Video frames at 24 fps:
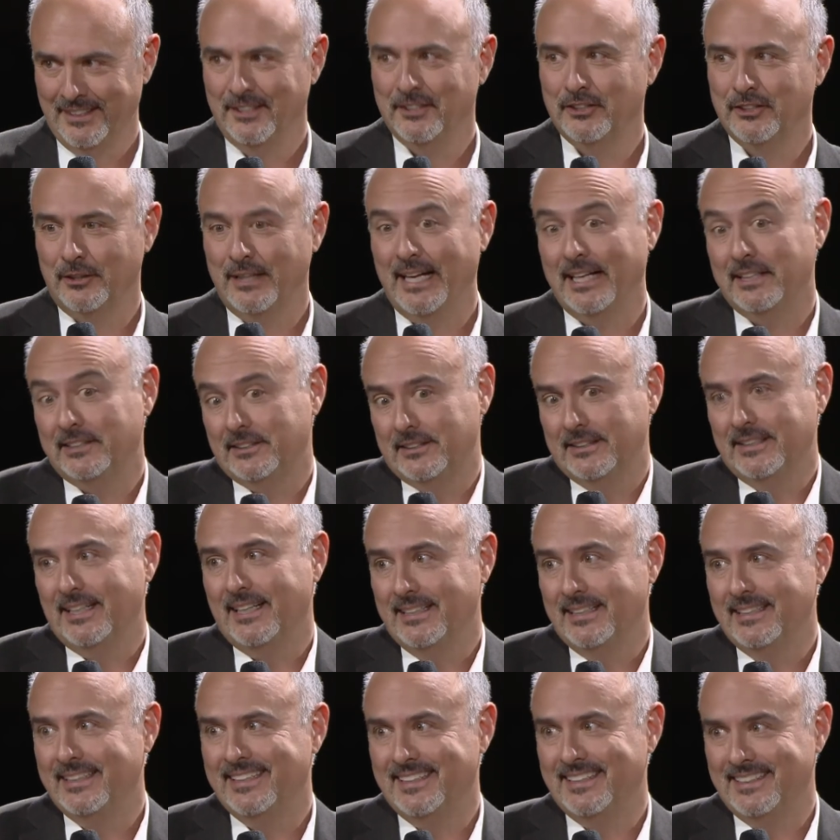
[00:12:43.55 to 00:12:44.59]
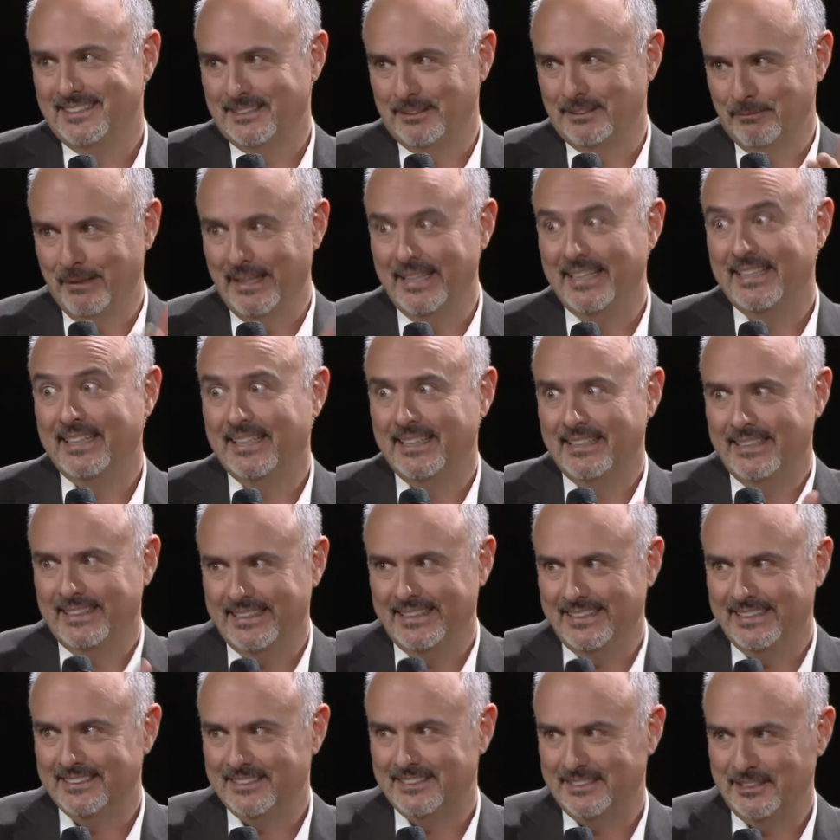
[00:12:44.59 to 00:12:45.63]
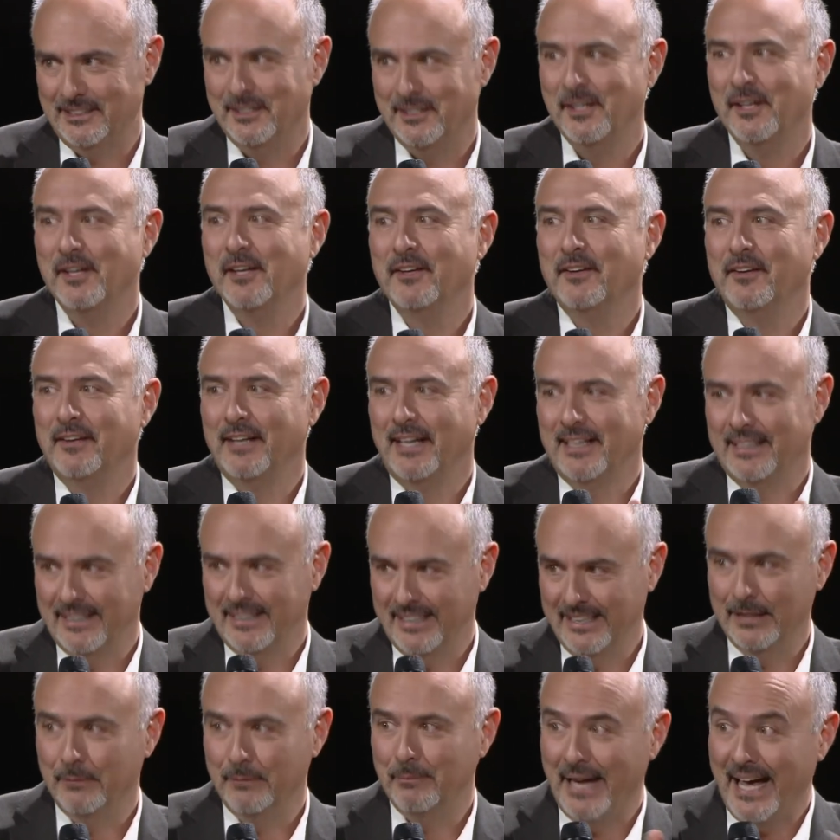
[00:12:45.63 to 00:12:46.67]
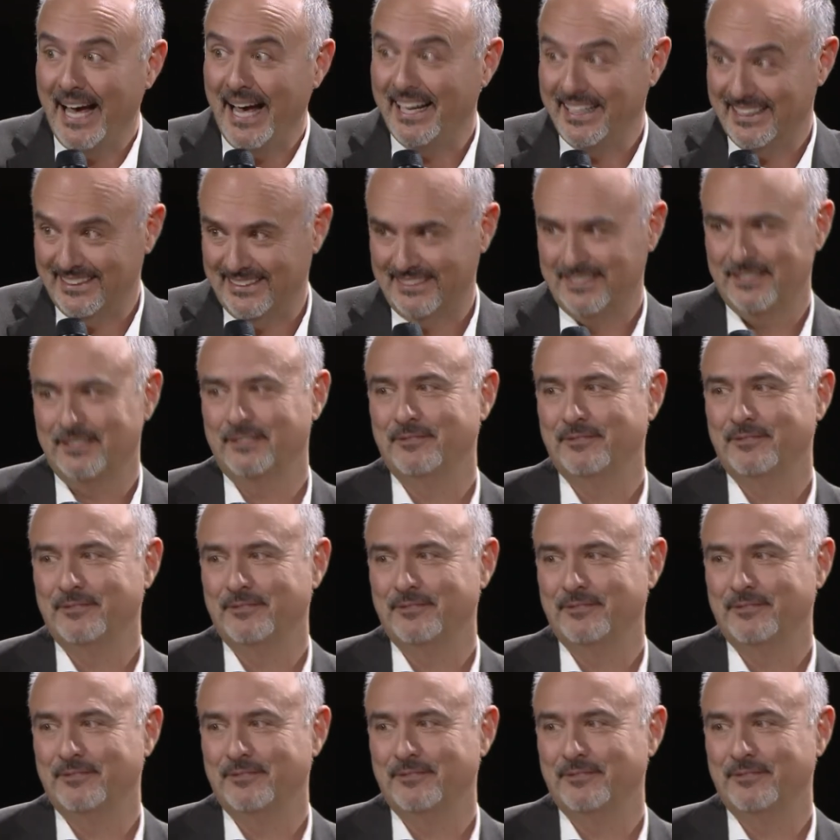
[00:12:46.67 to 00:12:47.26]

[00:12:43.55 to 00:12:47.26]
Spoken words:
So that's the idea, is make it easy and keep at it.